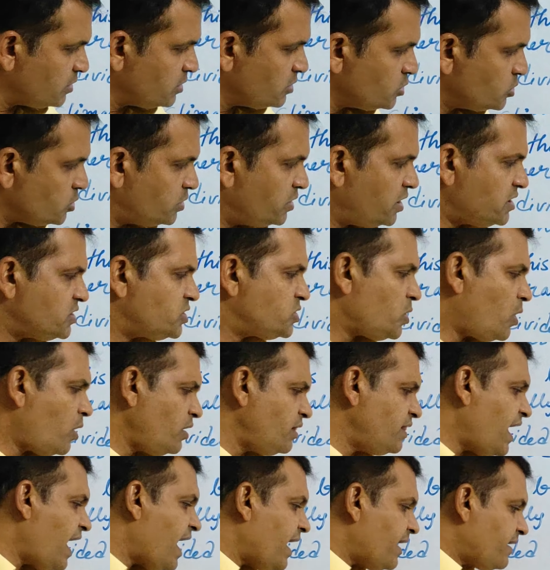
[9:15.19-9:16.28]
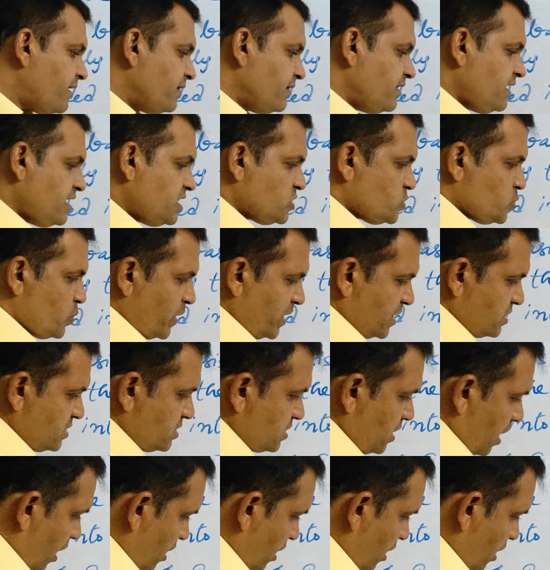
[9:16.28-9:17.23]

So they saw that these winds